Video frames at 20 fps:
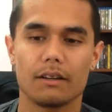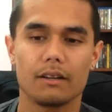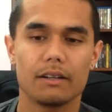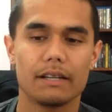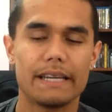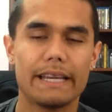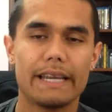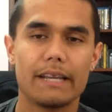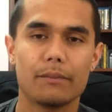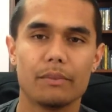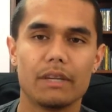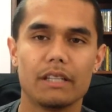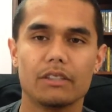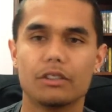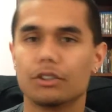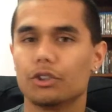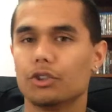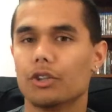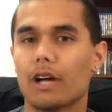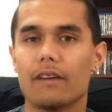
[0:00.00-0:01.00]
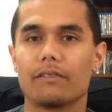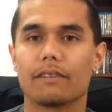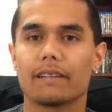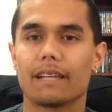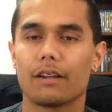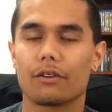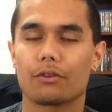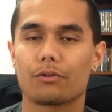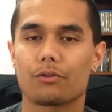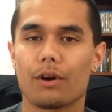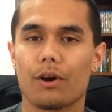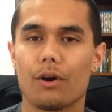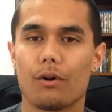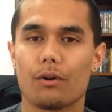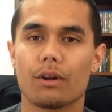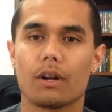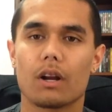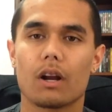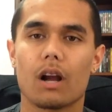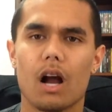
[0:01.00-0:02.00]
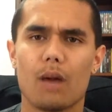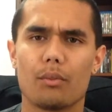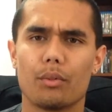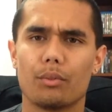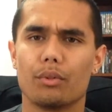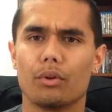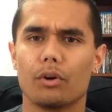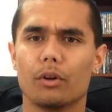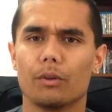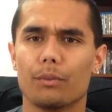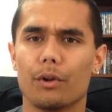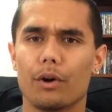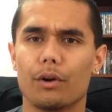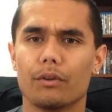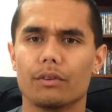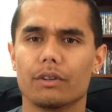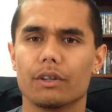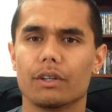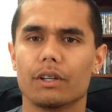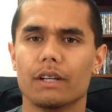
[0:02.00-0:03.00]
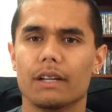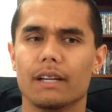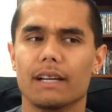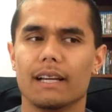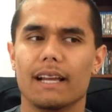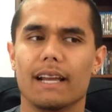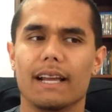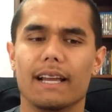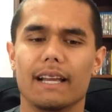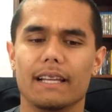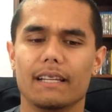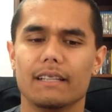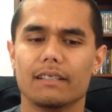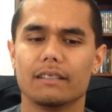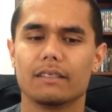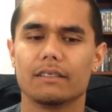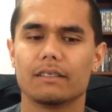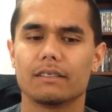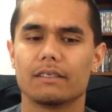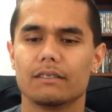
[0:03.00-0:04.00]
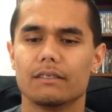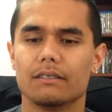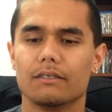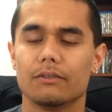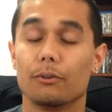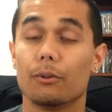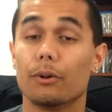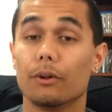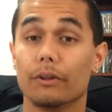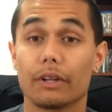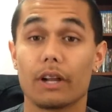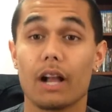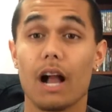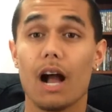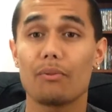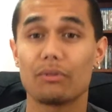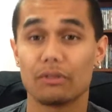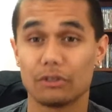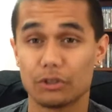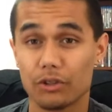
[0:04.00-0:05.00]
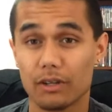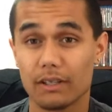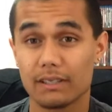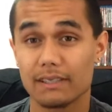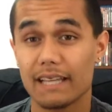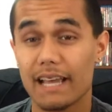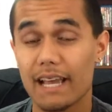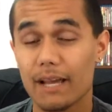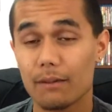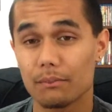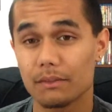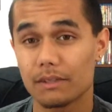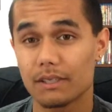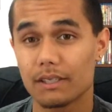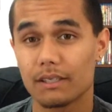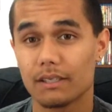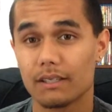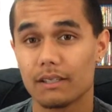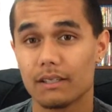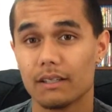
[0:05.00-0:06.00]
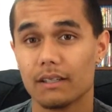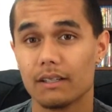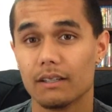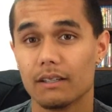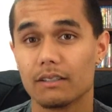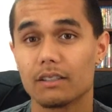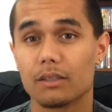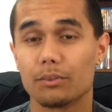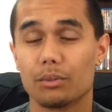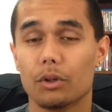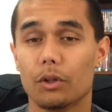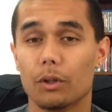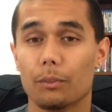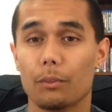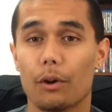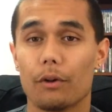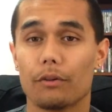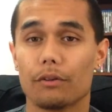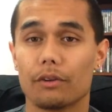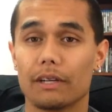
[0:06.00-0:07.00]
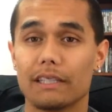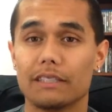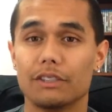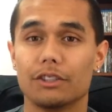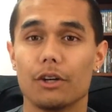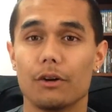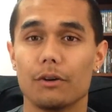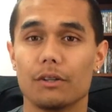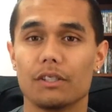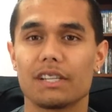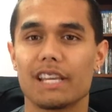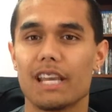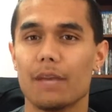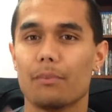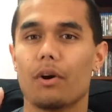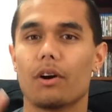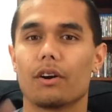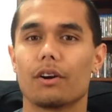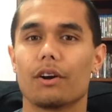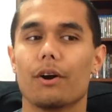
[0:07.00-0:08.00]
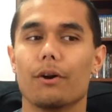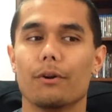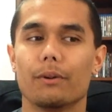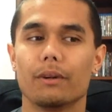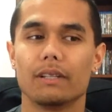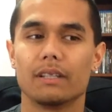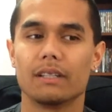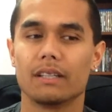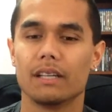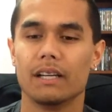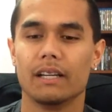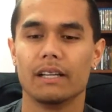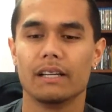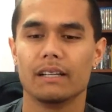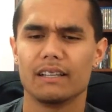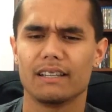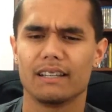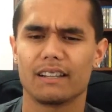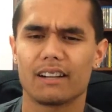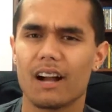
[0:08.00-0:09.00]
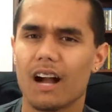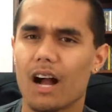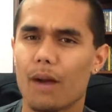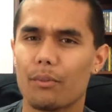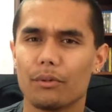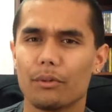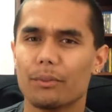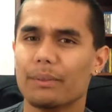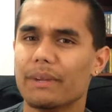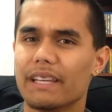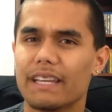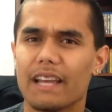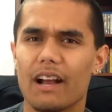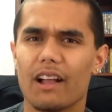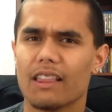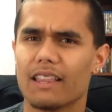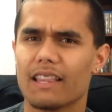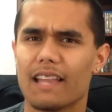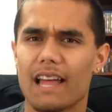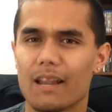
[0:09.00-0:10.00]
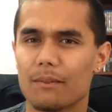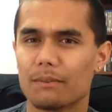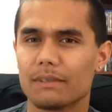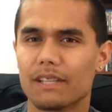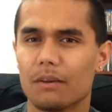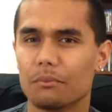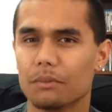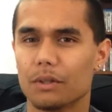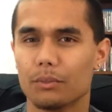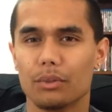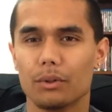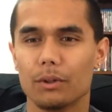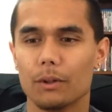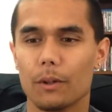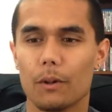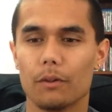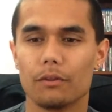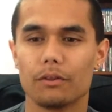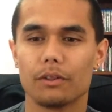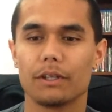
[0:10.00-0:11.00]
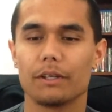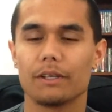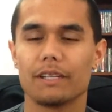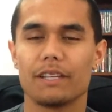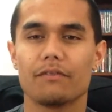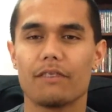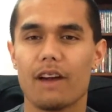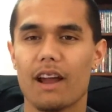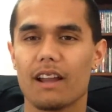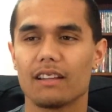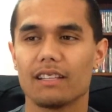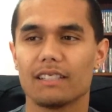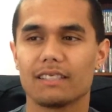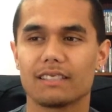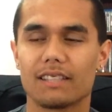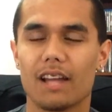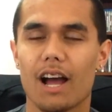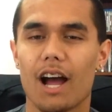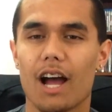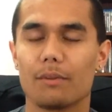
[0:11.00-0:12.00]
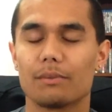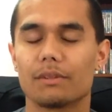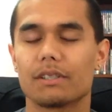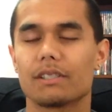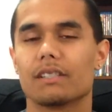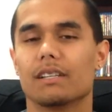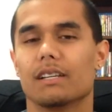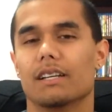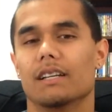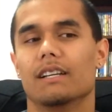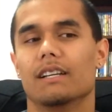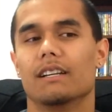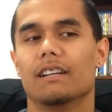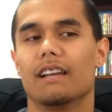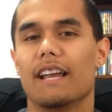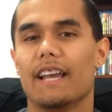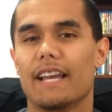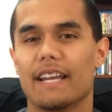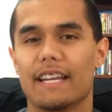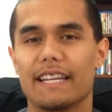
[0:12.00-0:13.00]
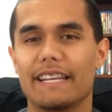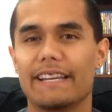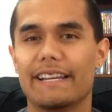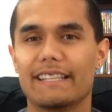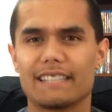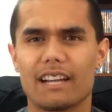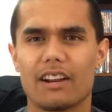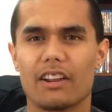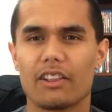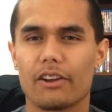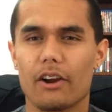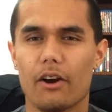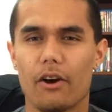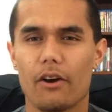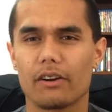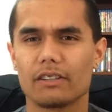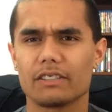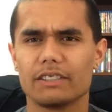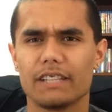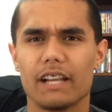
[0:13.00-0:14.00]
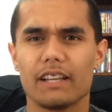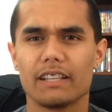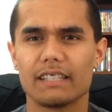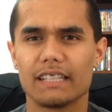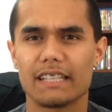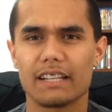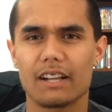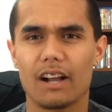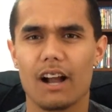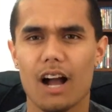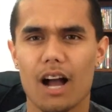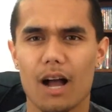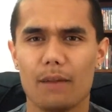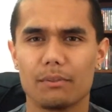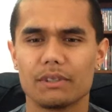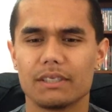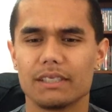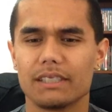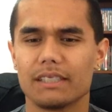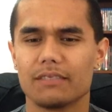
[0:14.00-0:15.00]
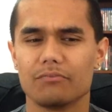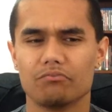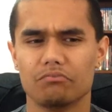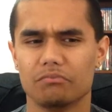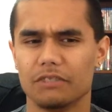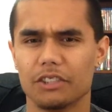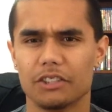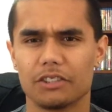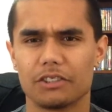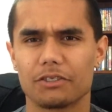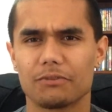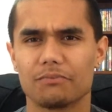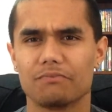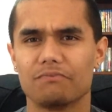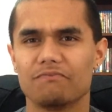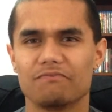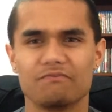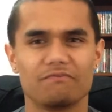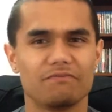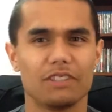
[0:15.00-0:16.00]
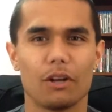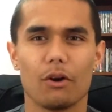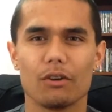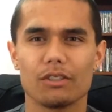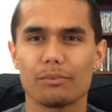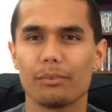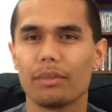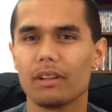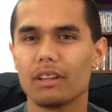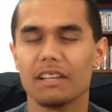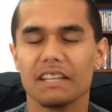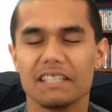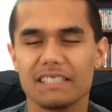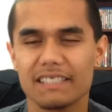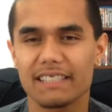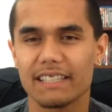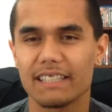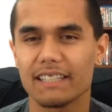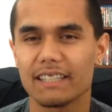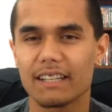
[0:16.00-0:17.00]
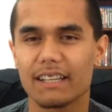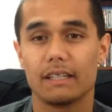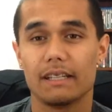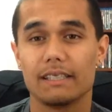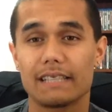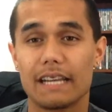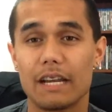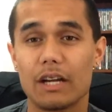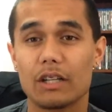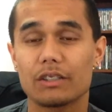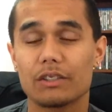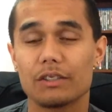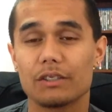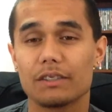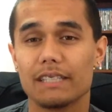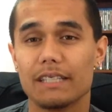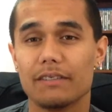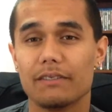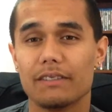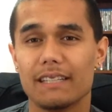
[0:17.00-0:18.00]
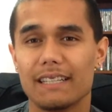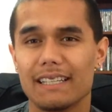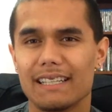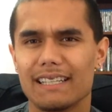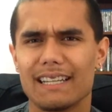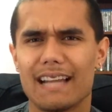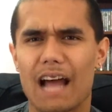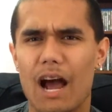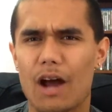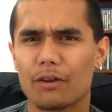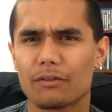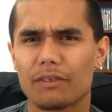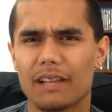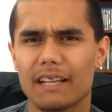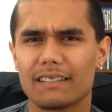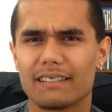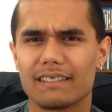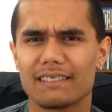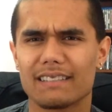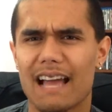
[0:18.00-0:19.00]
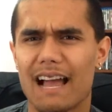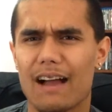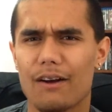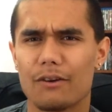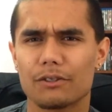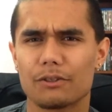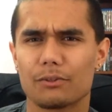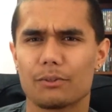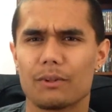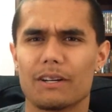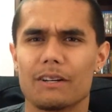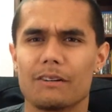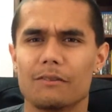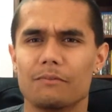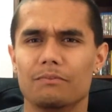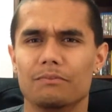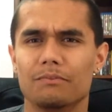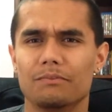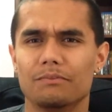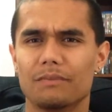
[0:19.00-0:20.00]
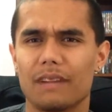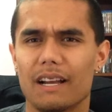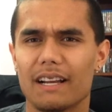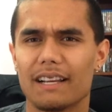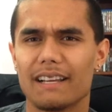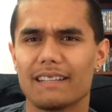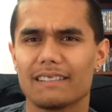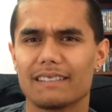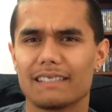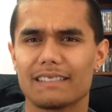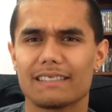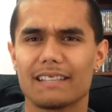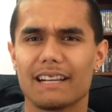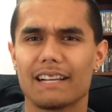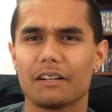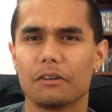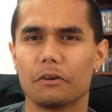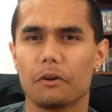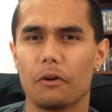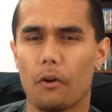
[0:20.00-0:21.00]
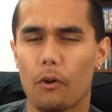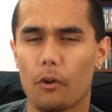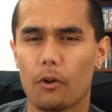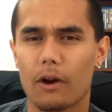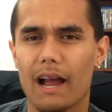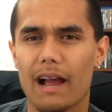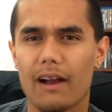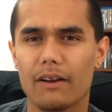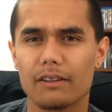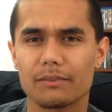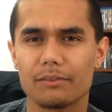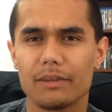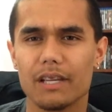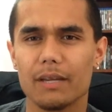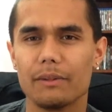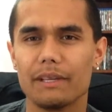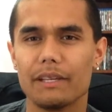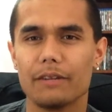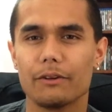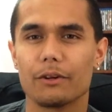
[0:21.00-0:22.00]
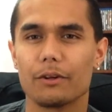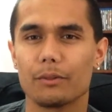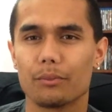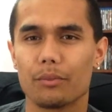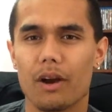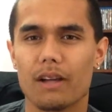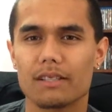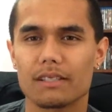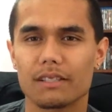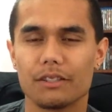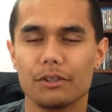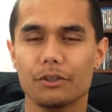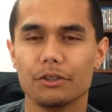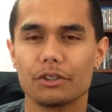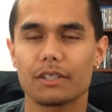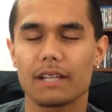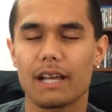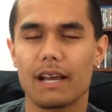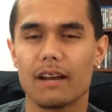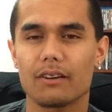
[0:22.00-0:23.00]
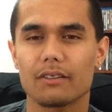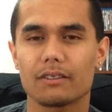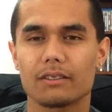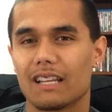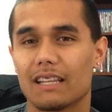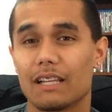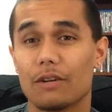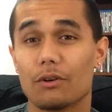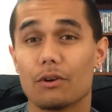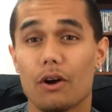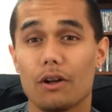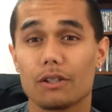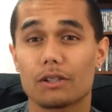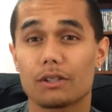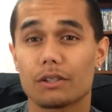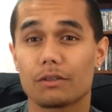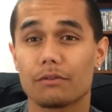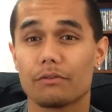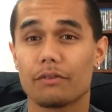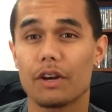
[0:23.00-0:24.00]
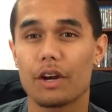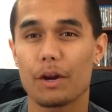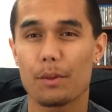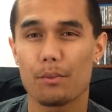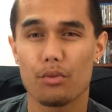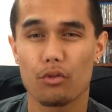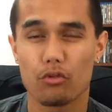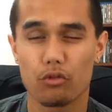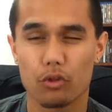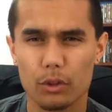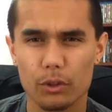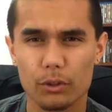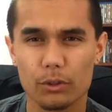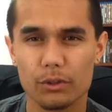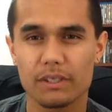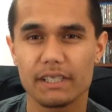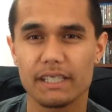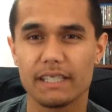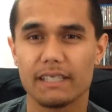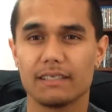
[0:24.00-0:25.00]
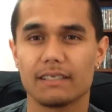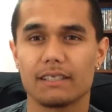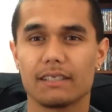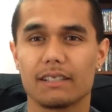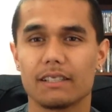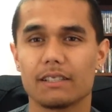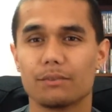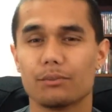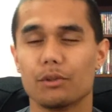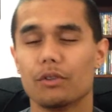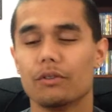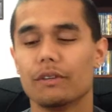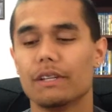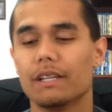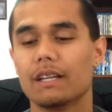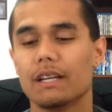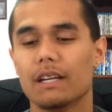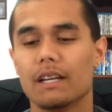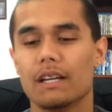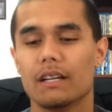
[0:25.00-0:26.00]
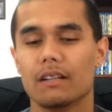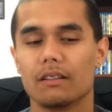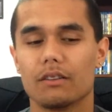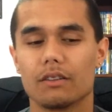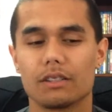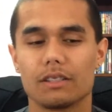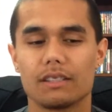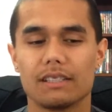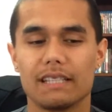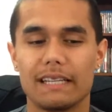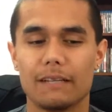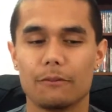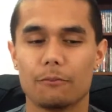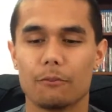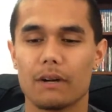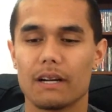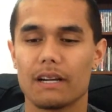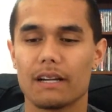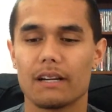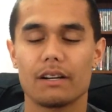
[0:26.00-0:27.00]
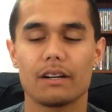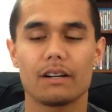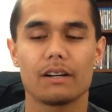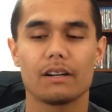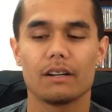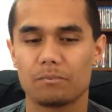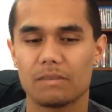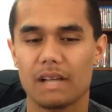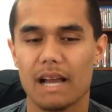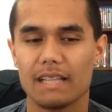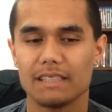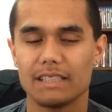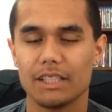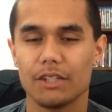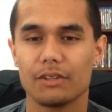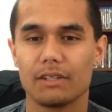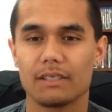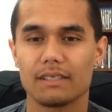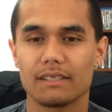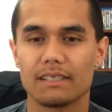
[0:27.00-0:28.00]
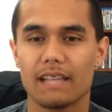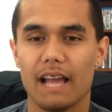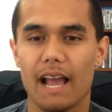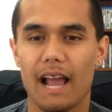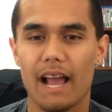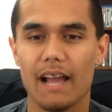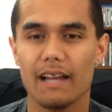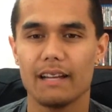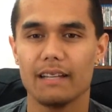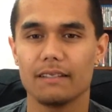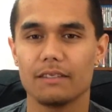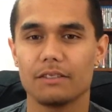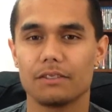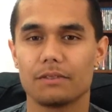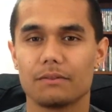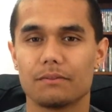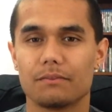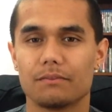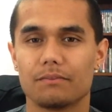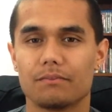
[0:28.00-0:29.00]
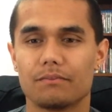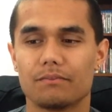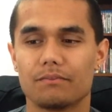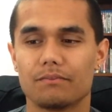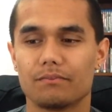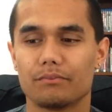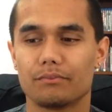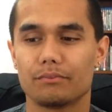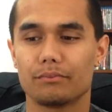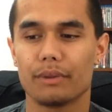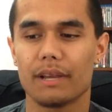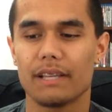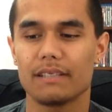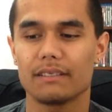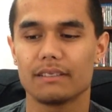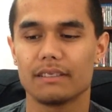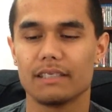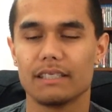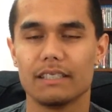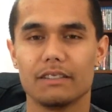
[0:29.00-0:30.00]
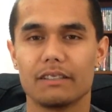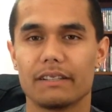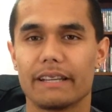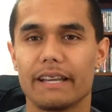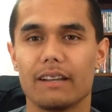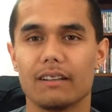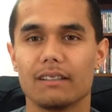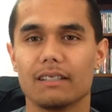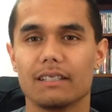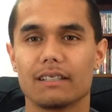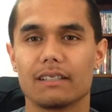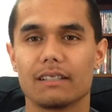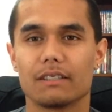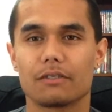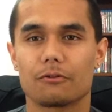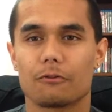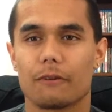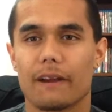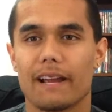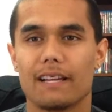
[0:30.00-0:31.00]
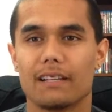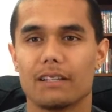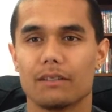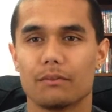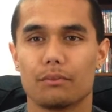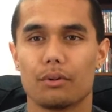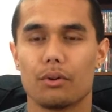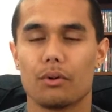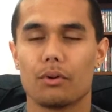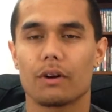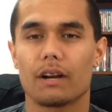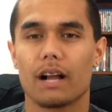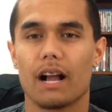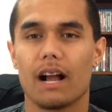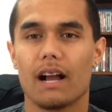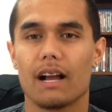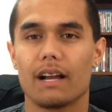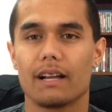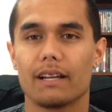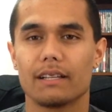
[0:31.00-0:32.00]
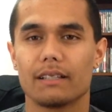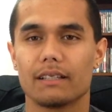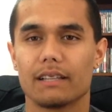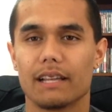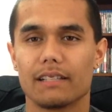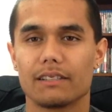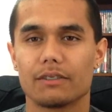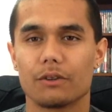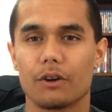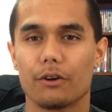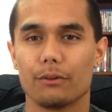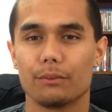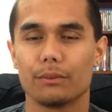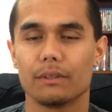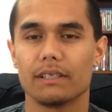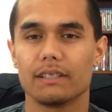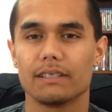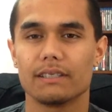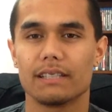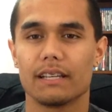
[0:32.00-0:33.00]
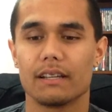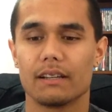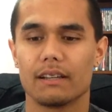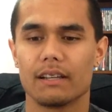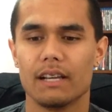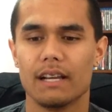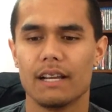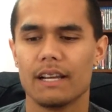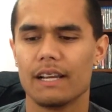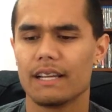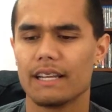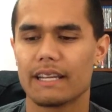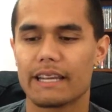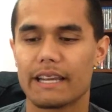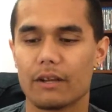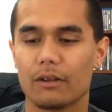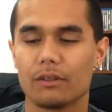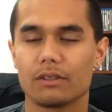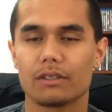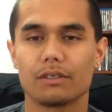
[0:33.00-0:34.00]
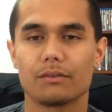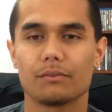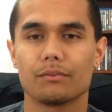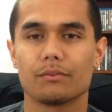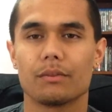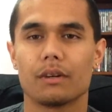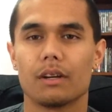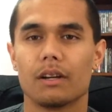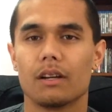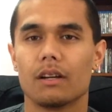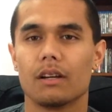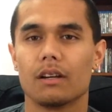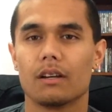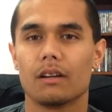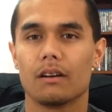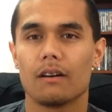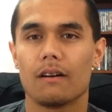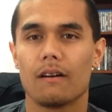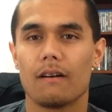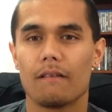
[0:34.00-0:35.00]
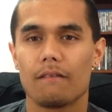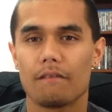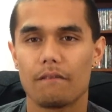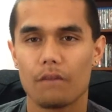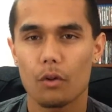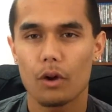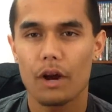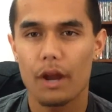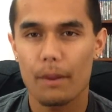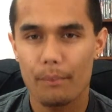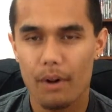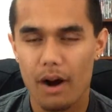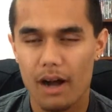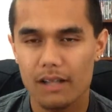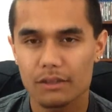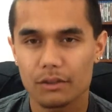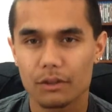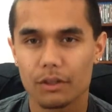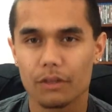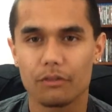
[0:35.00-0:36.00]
he can be just driving down the road and a cop will pull him over, and well, the cop will attempt to pull him over, and Joe just keep on going, and the cop will be yelling at him, telling him to pull over, and he finally stops, and he gets out of the car, is yelling at the cops, and just goes ballistic. His character is even in and out of like this house where I guess it's like a whorehouse maybe, or a prostitution house. There are also some very brutal scenes in this movie. There's a scene where Ty Sheridan's dad is basically killing this random poor guy that's homeless, and he kills him for a bottle